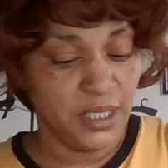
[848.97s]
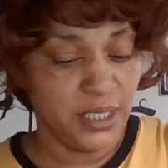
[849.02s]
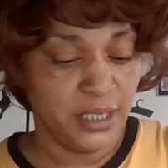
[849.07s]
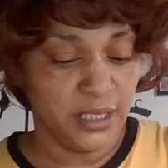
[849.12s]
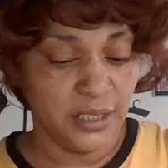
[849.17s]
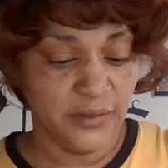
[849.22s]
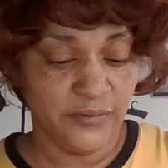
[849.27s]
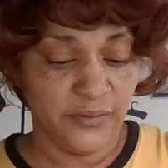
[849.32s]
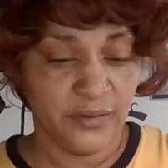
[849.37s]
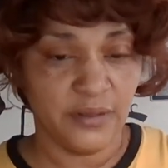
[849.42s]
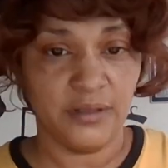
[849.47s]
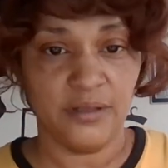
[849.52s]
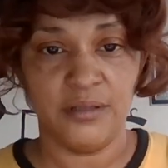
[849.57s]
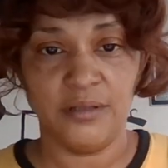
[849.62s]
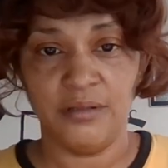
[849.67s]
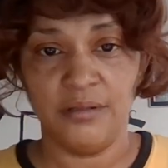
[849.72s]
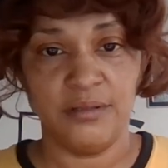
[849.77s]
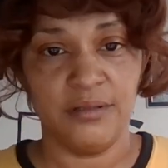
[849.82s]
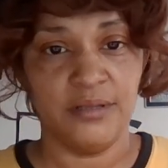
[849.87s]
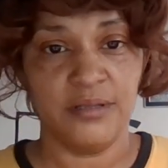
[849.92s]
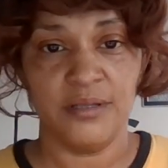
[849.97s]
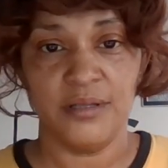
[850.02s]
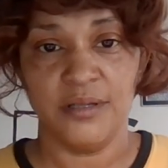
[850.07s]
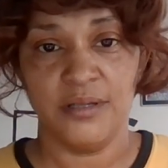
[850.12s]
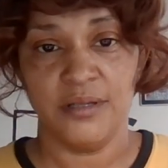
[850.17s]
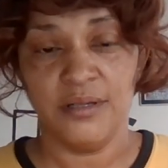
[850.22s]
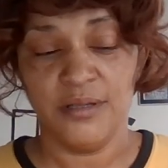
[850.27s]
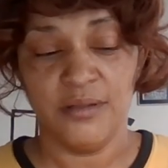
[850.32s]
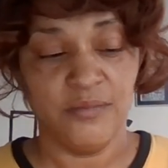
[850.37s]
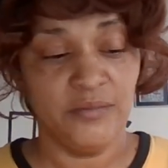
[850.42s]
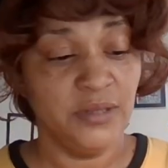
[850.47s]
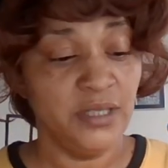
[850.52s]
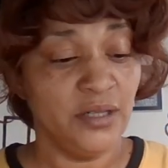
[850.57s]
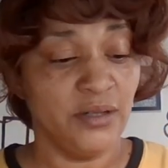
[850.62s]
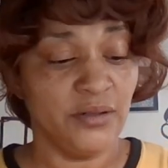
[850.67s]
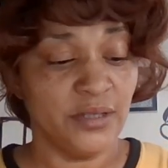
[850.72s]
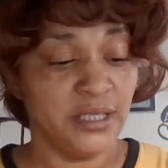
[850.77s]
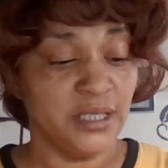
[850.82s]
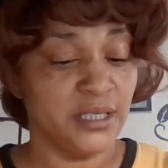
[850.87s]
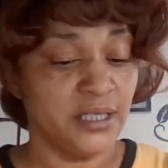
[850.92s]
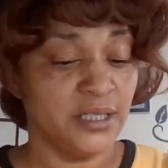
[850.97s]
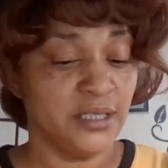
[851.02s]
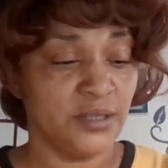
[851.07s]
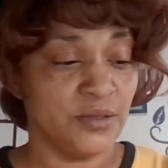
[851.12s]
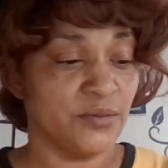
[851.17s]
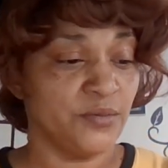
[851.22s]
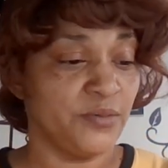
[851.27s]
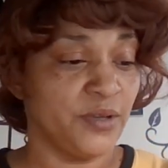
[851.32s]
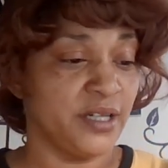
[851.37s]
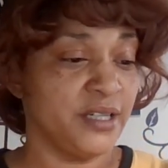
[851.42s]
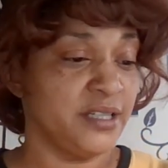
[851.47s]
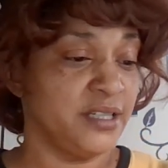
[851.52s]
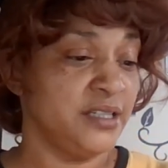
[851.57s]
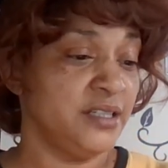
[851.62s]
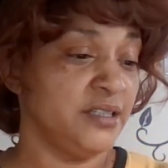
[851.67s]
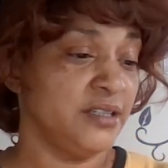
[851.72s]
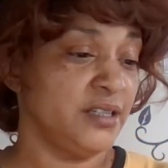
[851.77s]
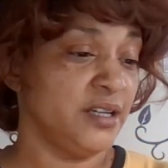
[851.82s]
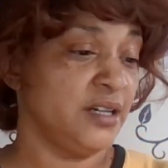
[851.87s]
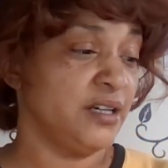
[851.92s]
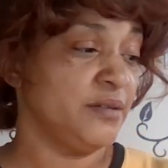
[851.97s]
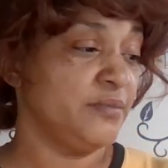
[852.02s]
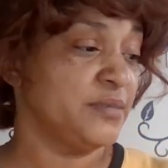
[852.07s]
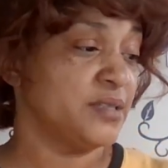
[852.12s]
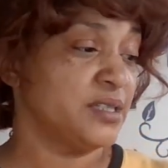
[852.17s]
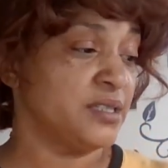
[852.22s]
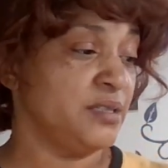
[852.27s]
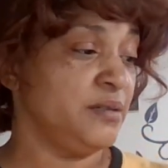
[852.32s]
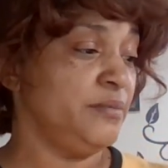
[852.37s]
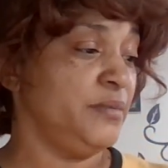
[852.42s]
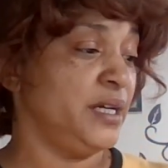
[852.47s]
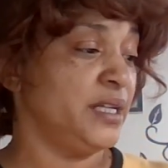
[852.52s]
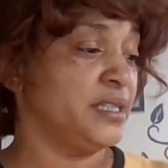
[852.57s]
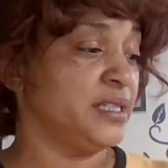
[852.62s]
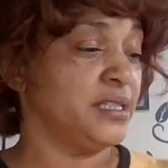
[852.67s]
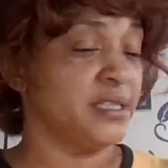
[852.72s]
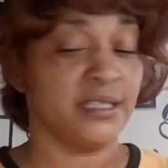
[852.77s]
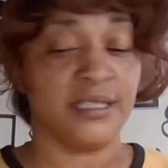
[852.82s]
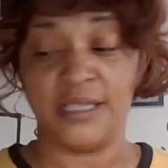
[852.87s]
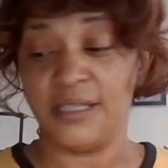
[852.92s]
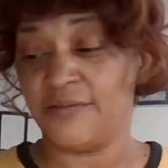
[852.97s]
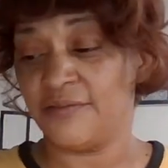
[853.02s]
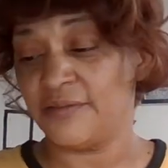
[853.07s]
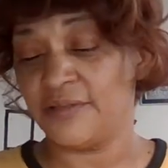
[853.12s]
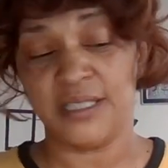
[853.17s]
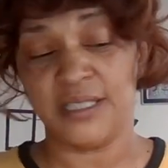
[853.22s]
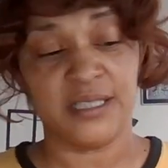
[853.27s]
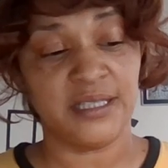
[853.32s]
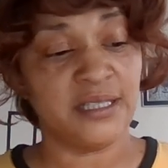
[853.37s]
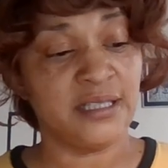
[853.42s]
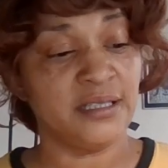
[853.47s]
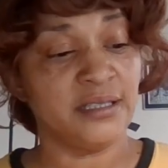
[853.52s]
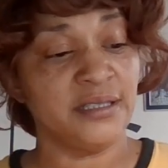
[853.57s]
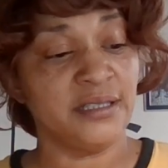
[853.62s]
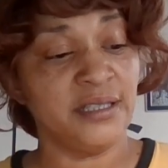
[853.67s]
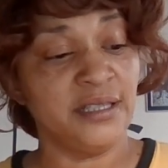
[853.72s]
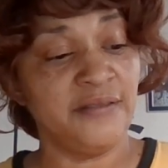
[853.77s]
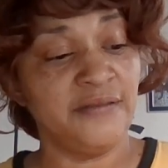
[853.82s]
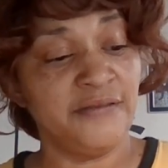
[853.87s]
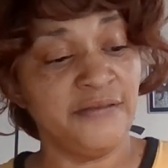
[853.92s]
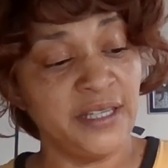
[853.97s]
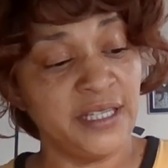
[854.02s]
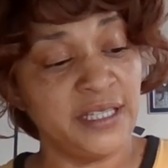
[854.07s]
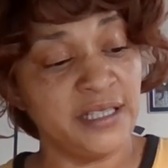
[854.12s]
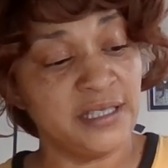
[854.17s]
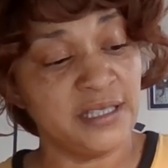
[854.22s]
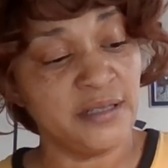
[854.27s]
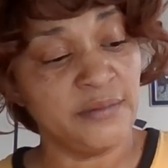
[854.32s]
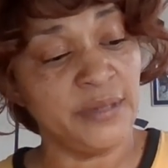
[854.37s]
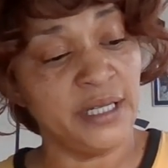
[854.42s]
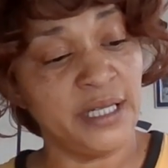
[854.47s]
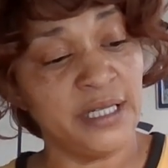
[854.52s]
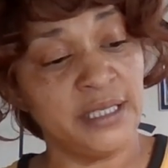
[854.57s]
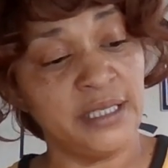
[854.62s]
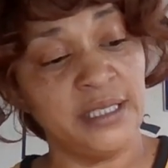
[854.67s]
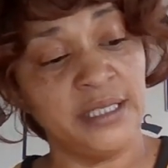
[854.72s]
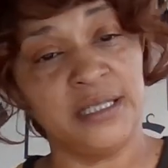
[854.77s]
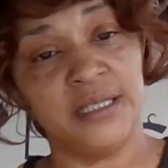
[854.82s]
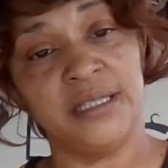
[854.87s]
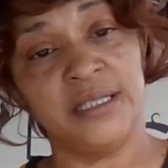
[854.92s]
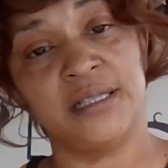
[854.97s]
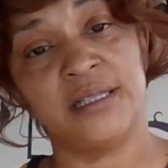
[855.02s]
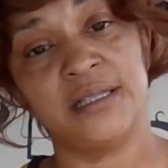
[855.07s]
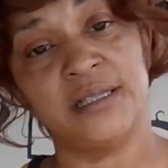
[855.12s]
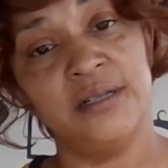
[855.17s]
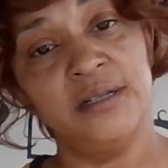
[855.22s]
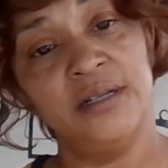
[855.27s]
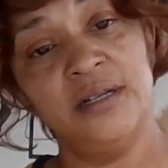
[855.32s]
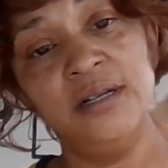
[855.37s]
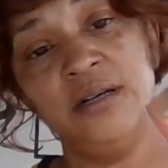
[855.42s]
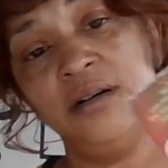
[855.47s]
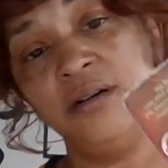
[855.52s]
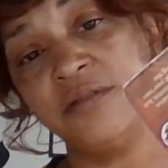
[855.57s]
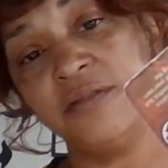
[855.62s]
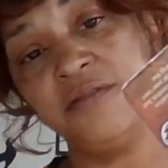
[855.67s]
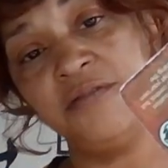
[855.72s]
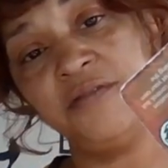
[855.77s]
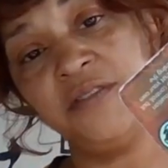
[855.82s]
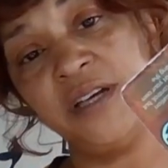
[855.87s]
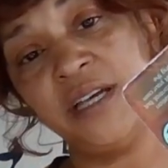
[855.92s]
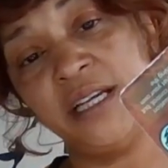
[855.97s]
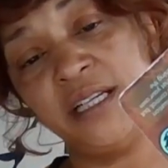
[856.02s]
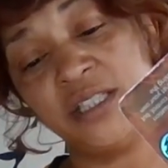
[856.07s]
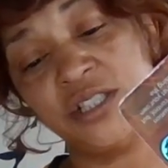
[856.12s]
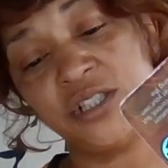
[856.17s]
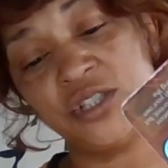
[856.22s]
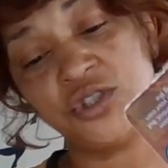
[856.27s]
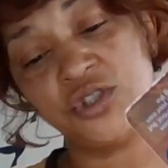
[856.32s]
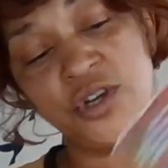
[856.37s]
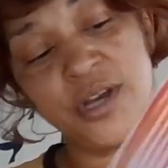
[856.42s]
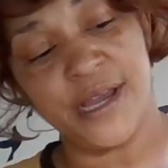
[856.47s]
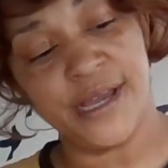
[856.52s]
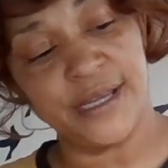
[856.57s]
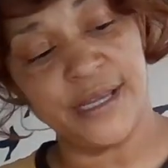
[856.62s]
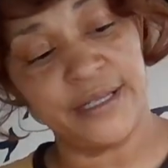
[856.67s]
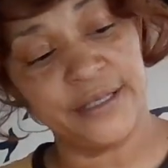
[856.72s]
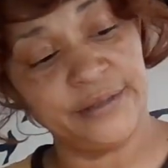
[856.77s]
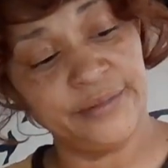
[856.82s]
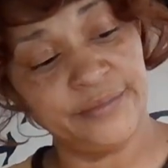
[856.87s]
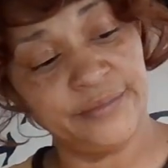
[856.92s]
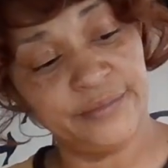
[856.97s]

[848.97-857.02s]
we ain't even we gonna end this one right here, y'all. But somebody is definitely sealing their fate. Somebody is on the fast track